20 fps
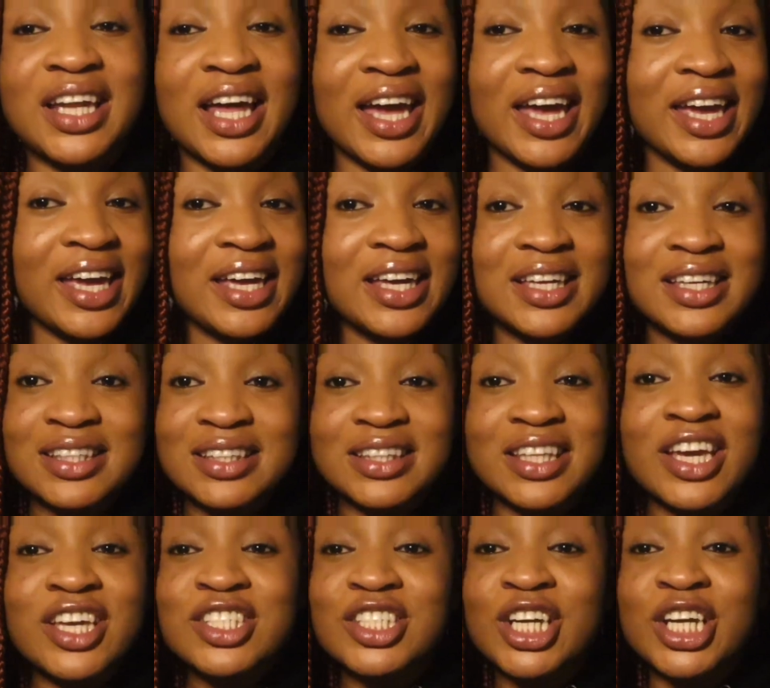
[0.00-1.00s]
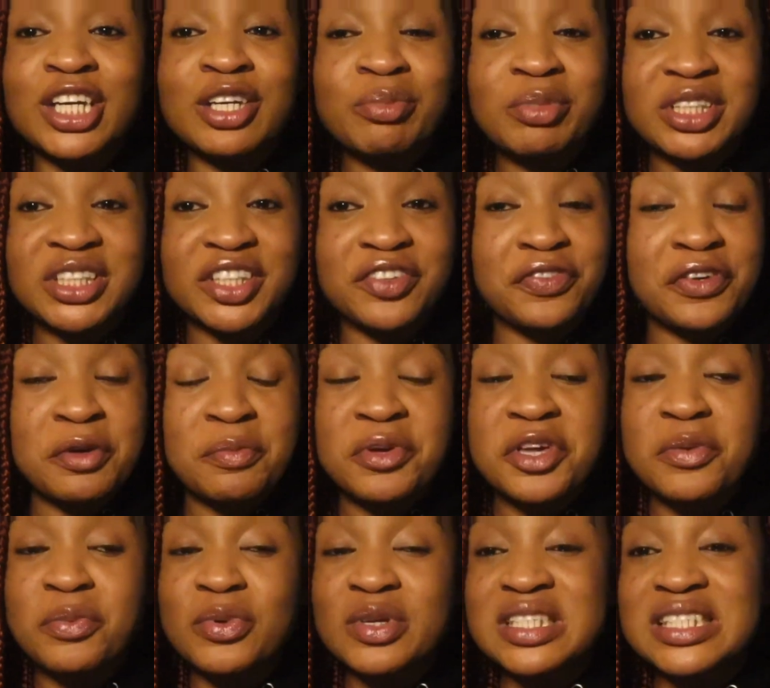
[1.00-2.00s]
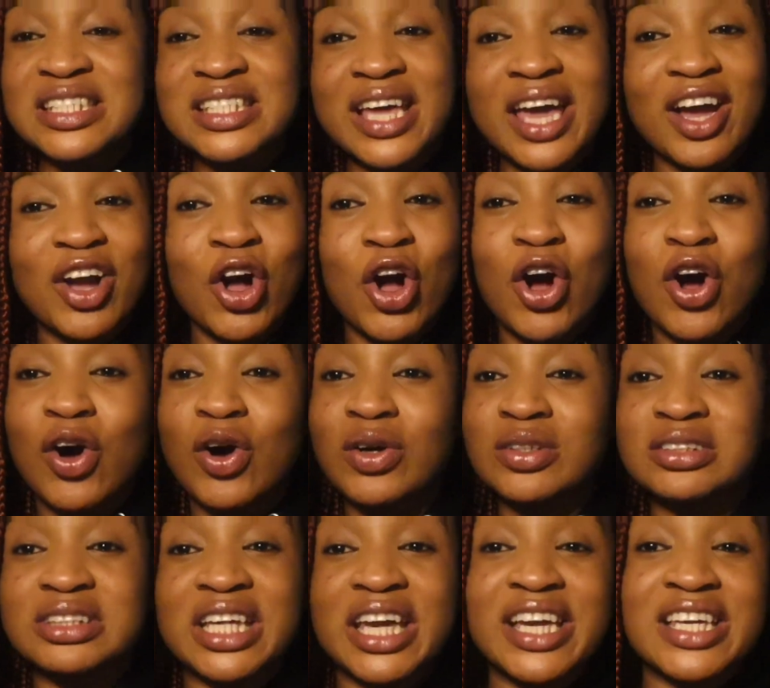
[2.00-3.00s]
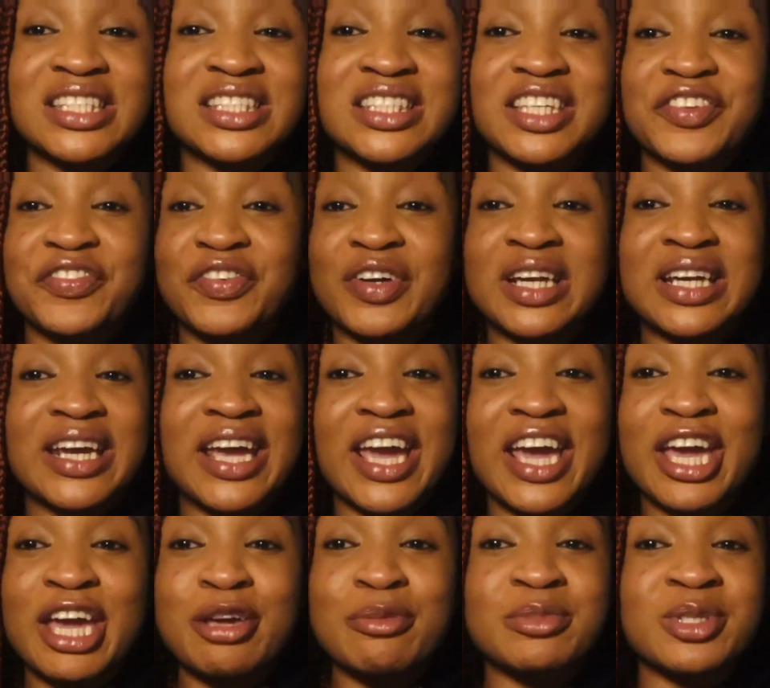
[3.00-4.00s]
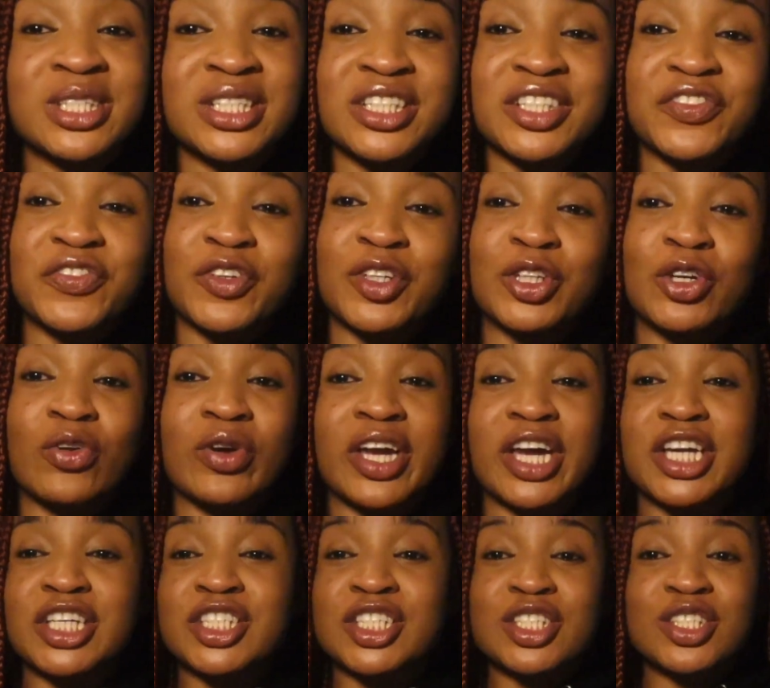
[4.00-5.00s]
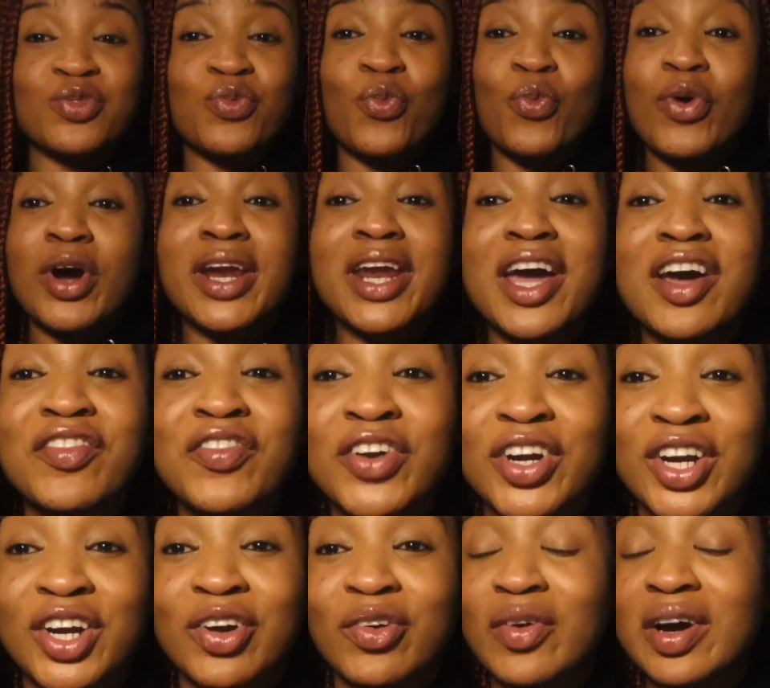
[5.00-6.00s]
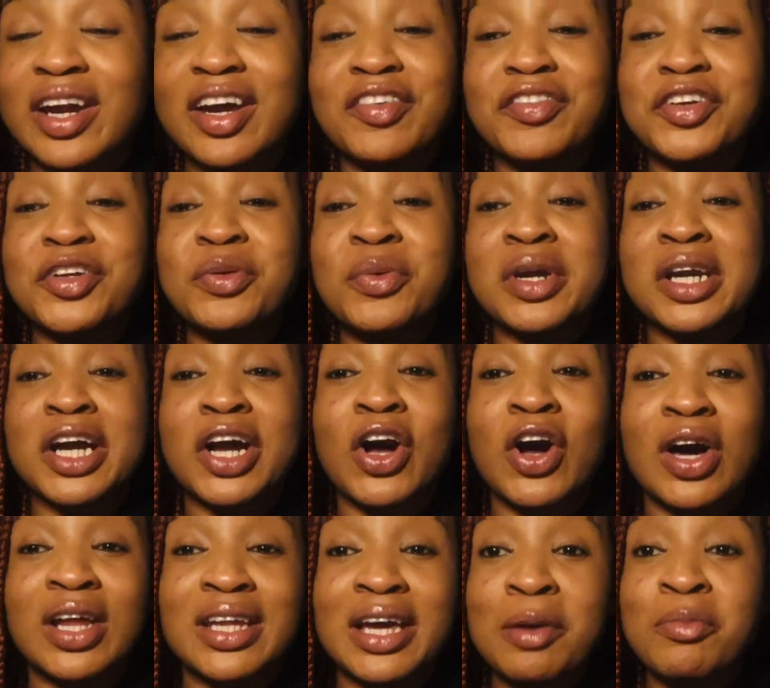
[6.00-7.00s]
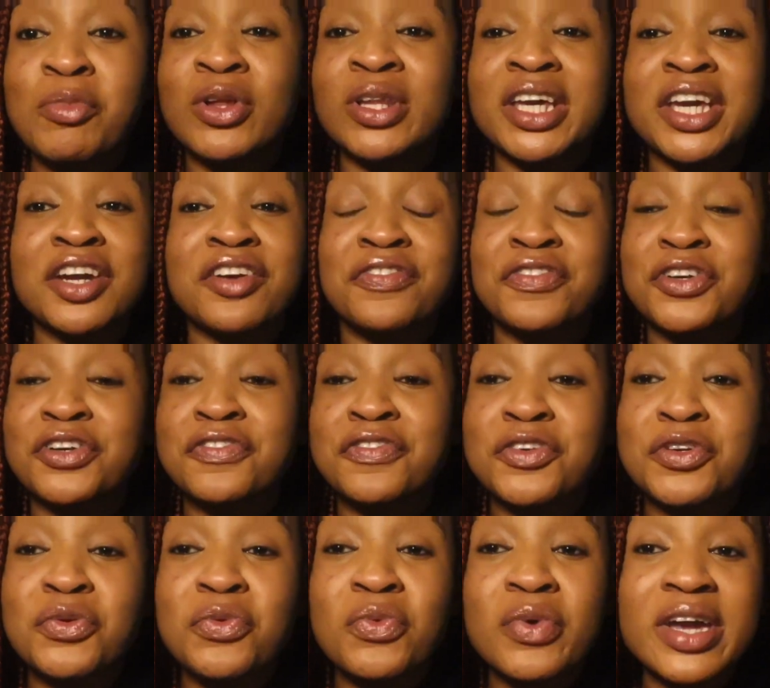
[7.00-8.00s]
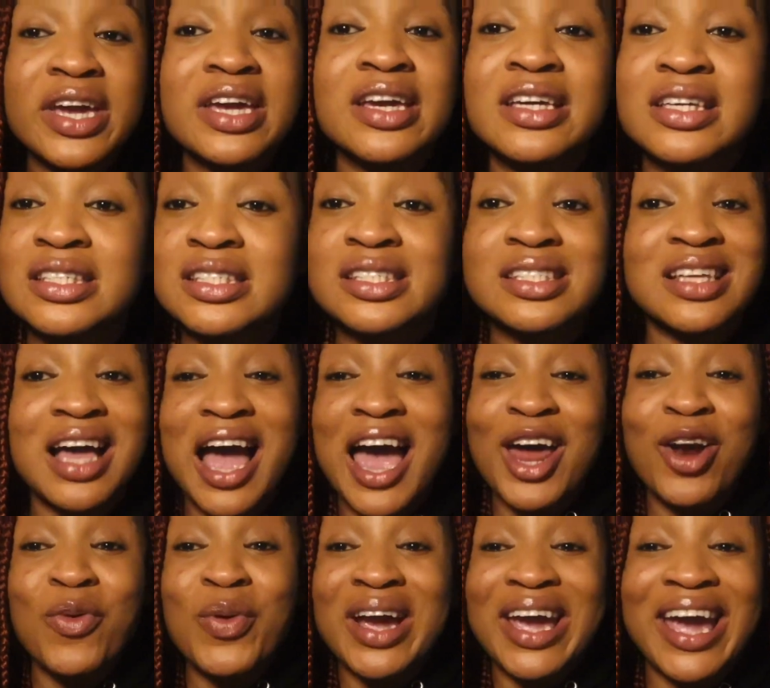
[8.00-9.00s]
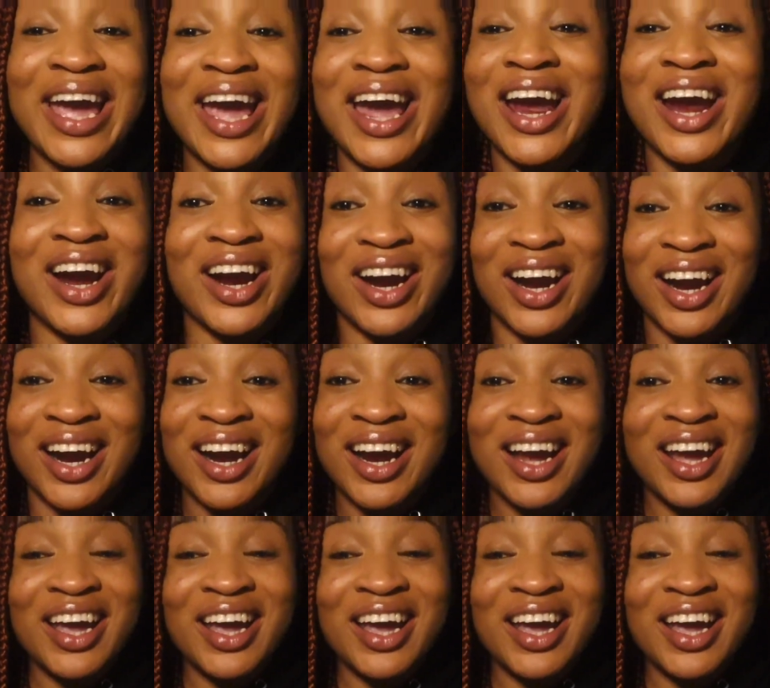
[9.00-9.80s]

Like, things are gonna be different. People call things different names in different locations. Whatever you want to call it. I'm only here for a few weeks. I don't care.